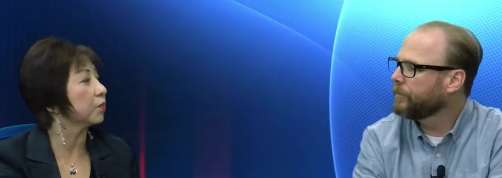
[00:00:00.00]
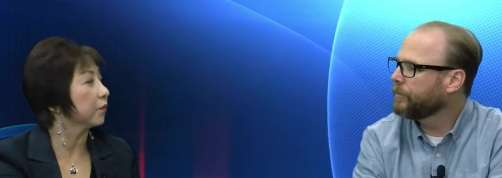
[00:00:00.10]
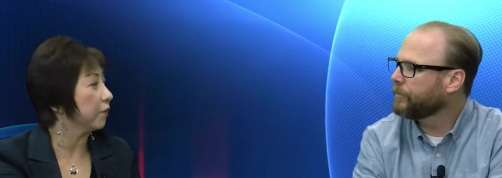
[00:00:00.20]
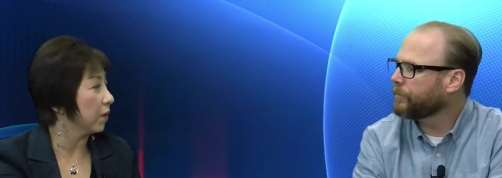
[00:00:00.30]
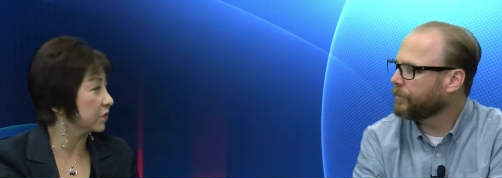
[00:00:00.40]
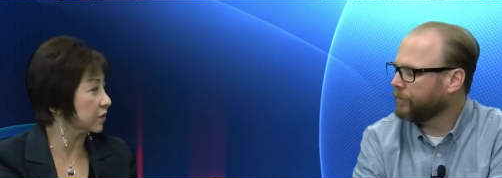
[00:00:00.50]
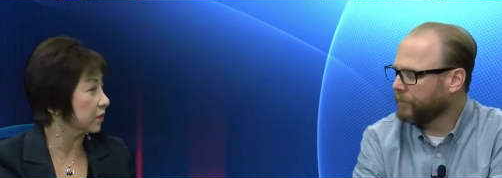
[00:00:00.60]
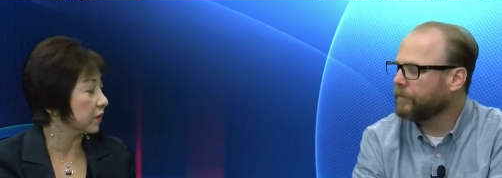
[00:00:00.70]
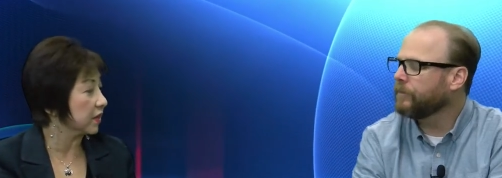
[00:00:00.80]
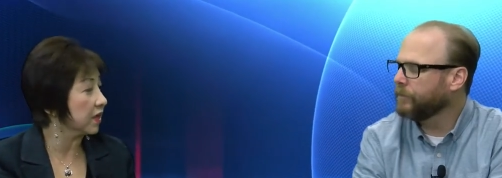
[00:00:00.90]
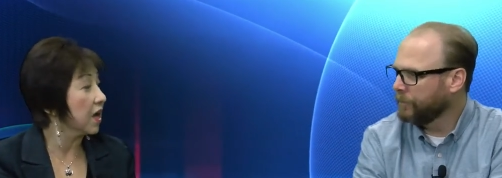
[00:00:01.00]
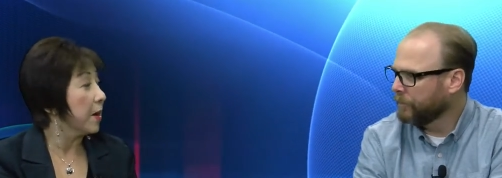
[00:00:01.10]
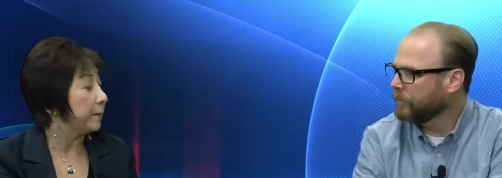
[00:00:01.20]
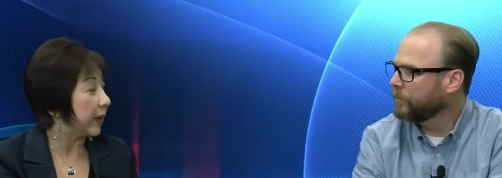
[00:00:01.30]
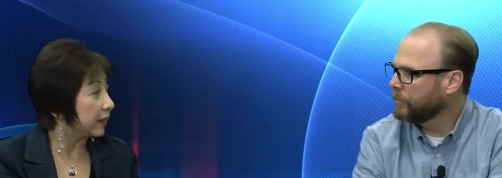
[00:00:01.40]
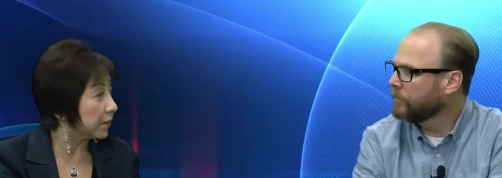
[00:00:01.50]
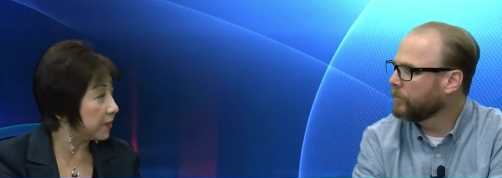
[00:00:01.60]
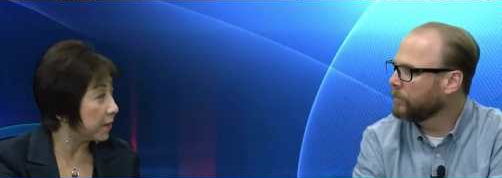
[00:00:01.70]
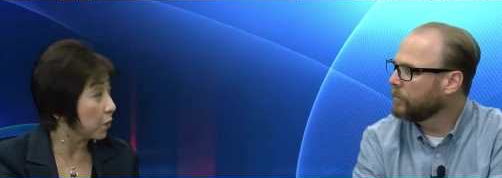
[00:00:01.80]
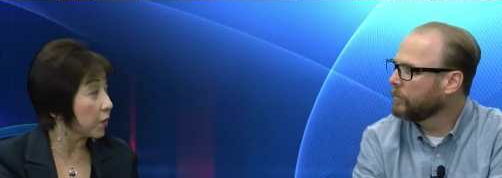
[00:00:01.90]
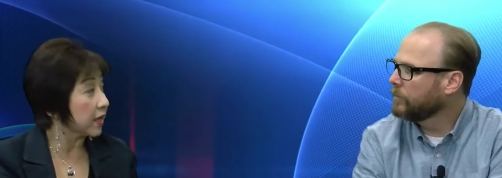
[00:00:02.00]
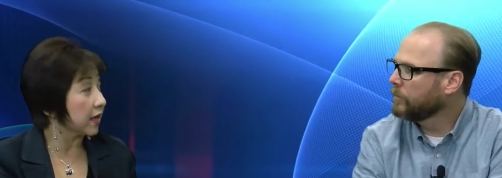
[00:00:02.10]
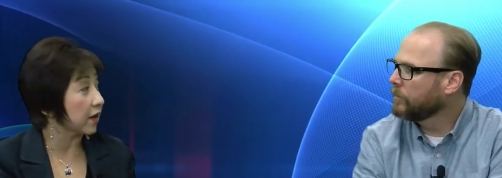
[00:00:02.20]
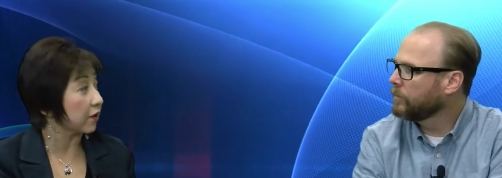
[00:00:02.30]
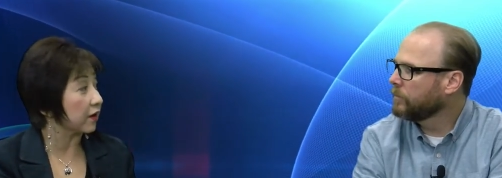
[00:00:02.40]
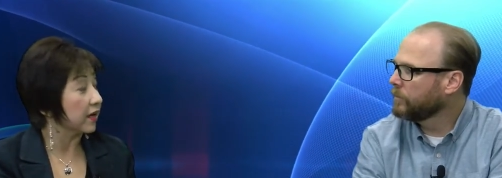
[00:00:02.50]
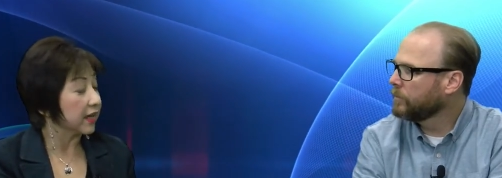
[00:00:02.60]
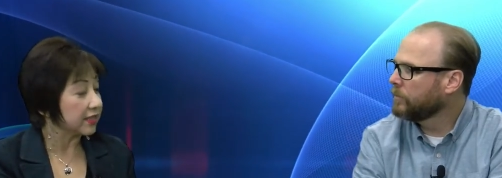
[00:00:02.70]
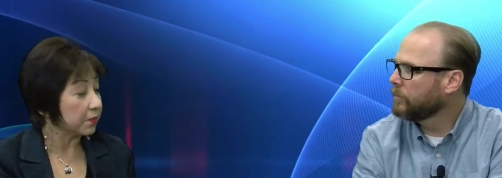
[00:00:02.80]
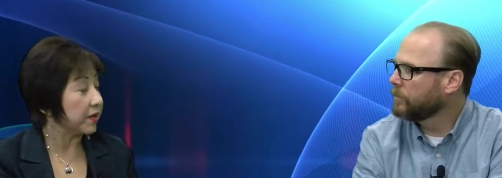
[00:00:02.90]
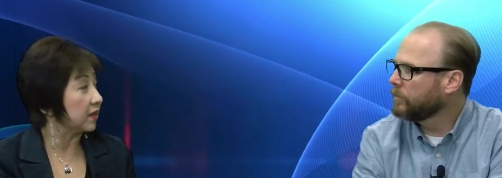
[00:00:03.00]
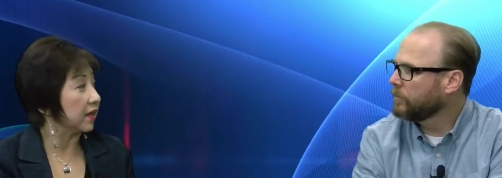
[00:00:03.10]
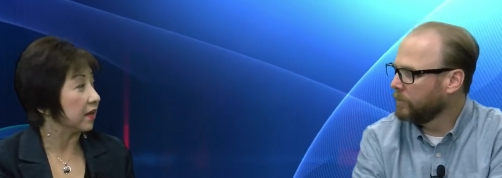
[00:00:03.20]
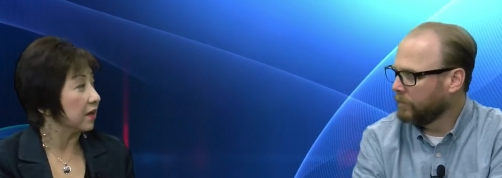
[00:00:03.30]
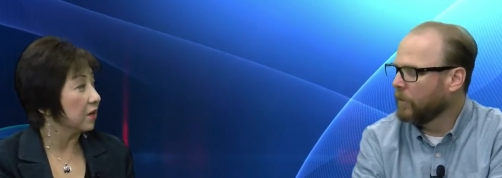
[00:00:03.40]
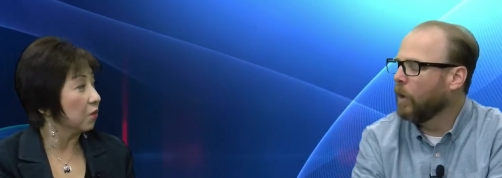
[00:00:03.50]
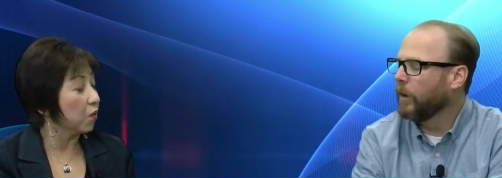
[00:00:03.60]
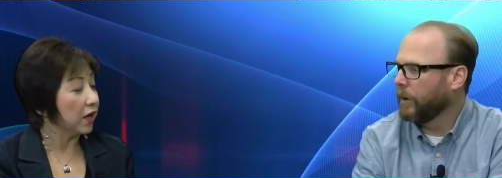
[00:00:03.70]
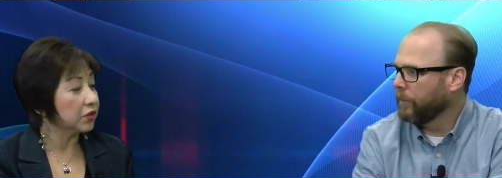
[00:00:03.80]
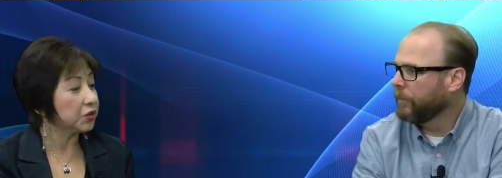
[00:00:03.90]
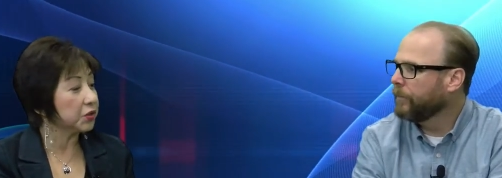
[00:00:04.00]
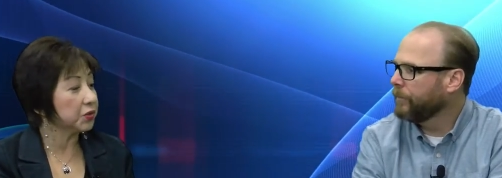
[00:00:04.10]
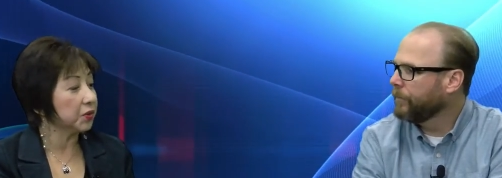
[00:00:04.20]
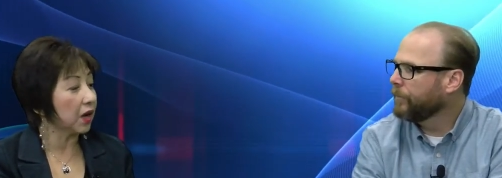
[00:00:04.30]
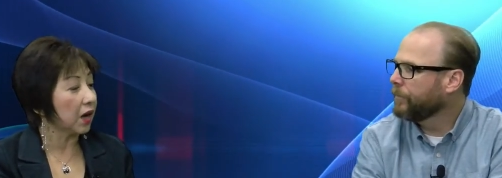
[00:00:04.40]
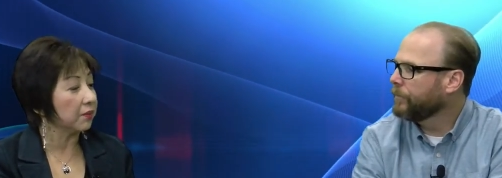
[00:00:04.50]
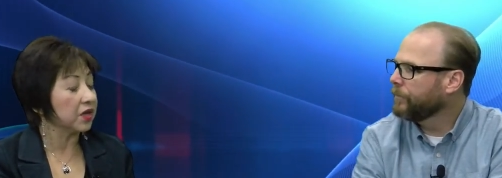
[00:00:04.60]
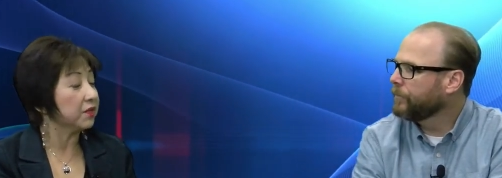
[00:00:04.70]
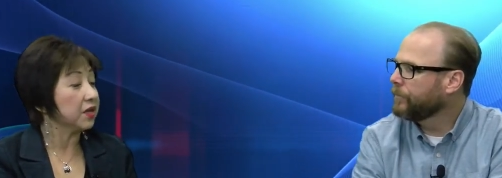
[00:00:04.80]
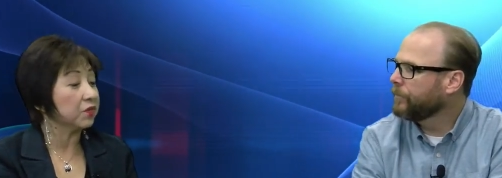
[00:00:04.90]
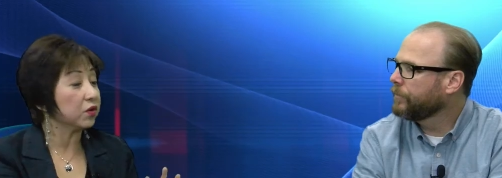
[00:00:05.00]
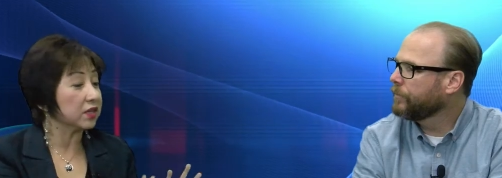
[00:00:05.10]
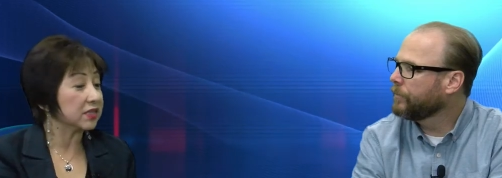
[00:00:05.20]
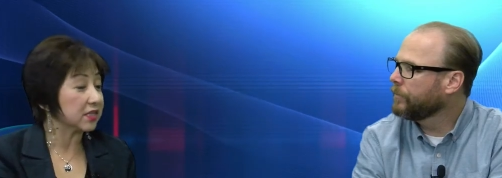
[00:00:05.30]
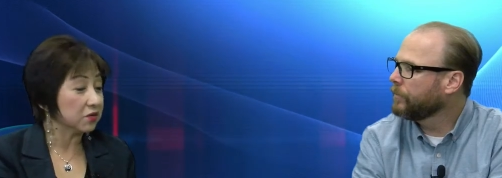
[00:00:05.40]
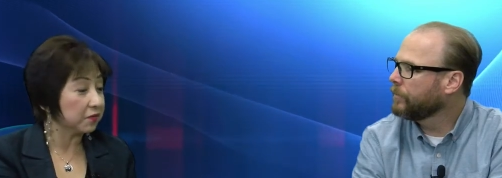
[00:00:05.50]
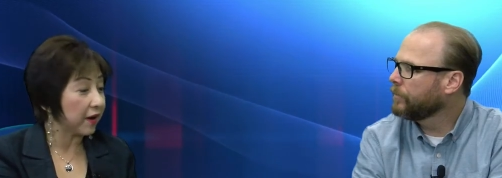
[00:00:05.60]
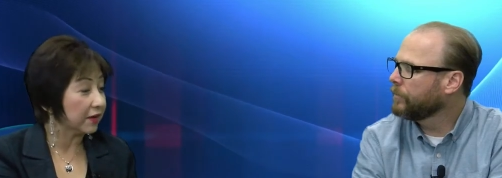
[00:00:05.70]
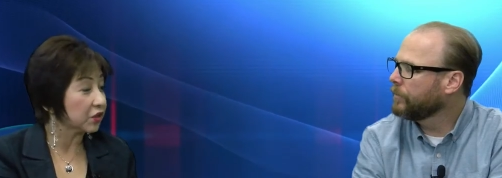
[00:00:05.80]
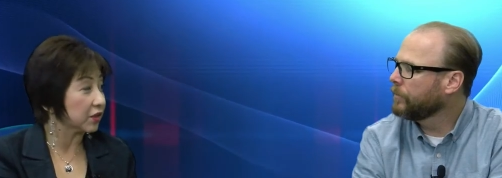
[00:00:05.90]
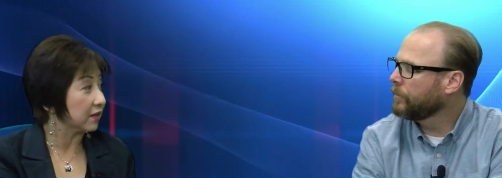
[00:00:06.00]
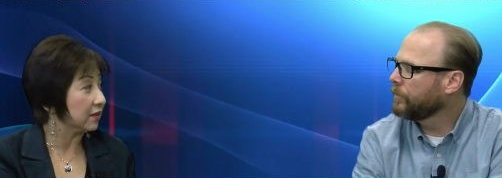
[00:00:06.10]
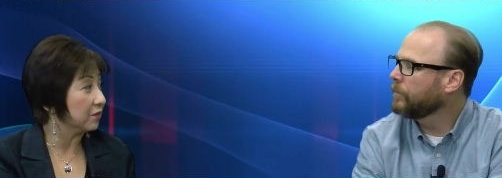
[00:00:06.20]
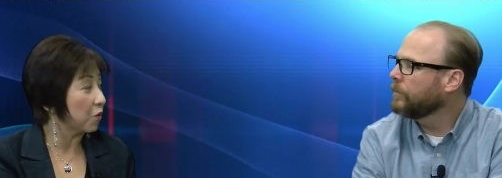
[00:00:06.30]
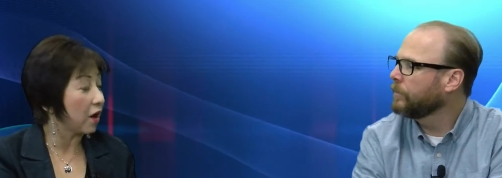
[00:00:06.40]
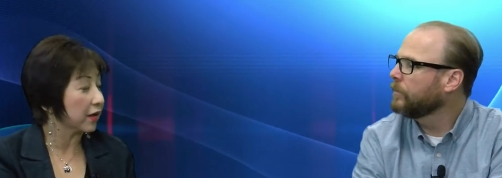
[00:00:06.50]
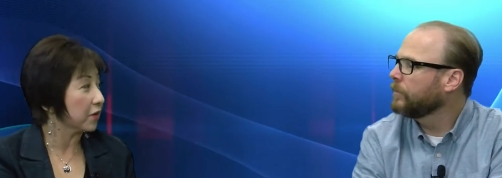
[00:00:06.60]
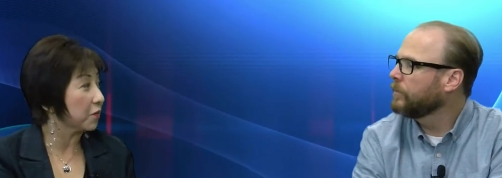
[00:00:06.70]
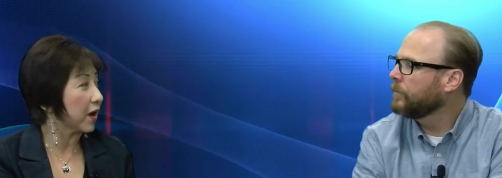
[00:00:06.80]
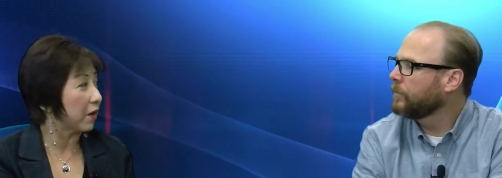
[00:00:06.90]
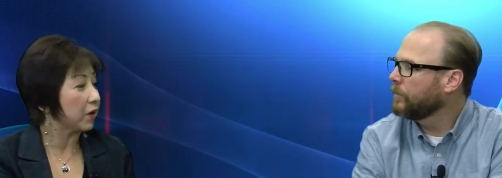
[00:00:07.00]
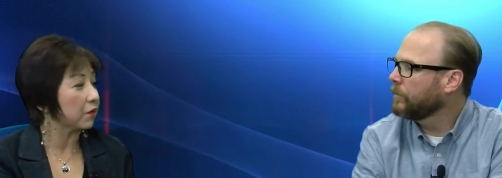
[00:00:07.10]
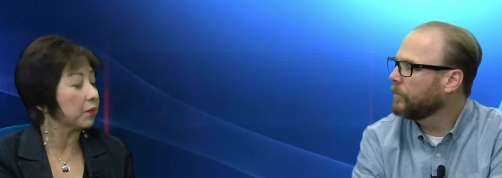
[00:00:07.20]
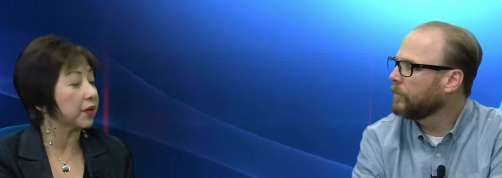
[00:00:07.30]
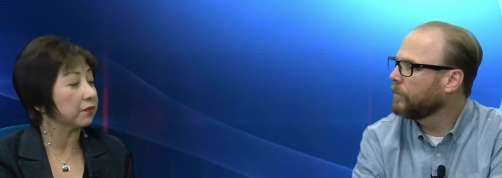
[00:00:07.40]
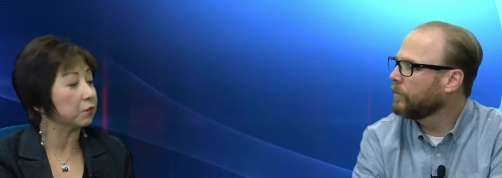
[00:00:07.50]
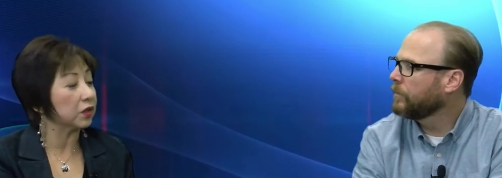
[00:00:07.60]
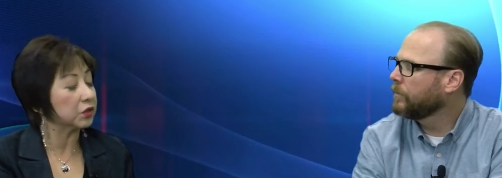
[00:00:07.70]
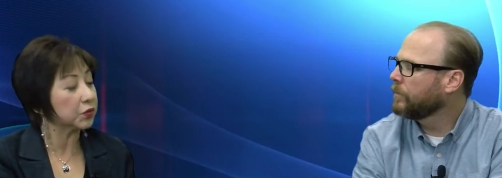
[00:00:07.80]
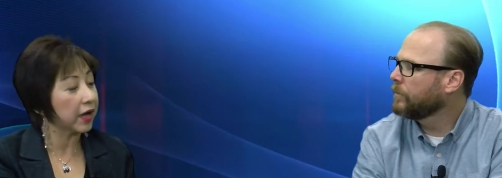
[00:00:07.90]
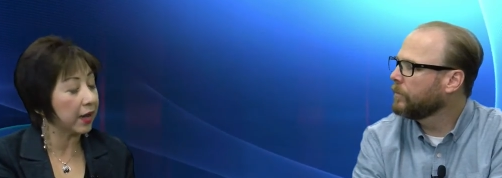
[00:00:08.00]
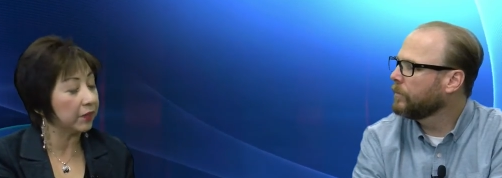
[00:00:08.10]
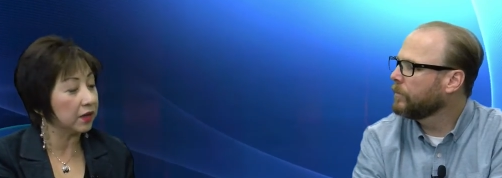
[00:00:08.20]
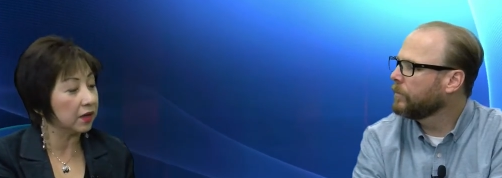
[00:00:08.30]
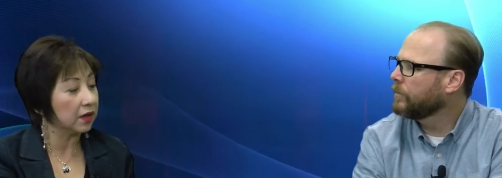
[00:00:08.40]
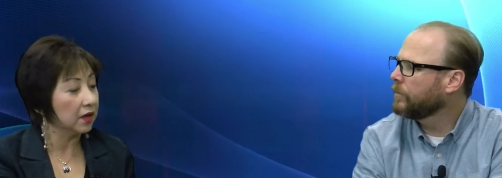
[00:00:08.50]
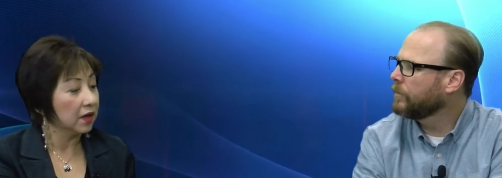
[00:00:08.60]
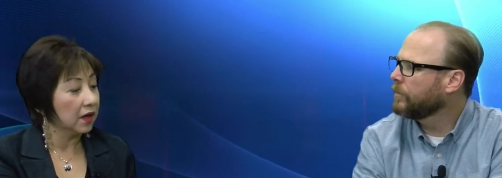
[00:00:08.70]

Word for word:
Speaker 1: to perform certain thing. Mm-hmm. But the memory care, it's a big thing. Oh, yeah. Once you, uh, even if you can still function, mm-hmm. walking around, whatever, but once you have the